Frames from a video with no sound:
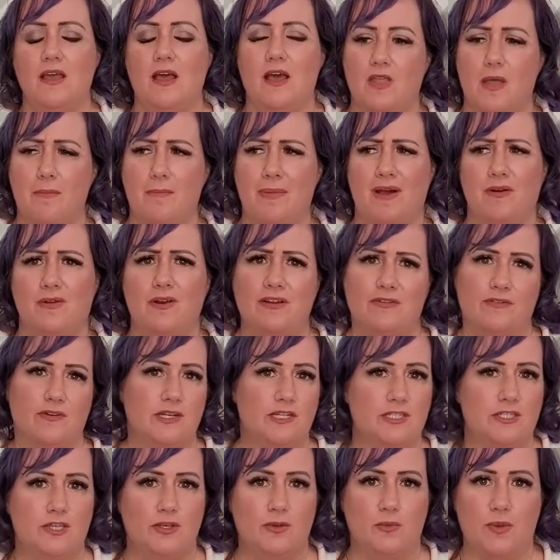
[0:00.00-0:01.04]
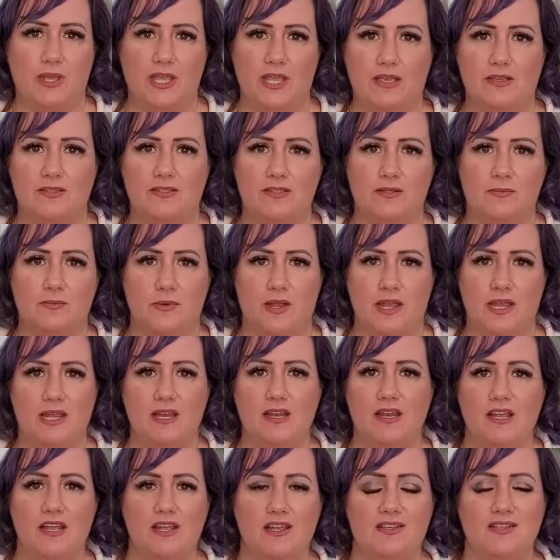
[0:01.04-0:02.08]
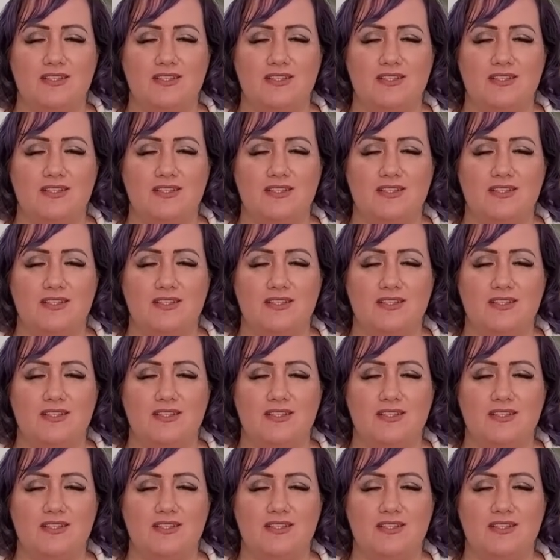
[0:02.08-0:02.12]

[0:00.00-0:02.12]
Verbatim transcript: about every 2 weeks, right?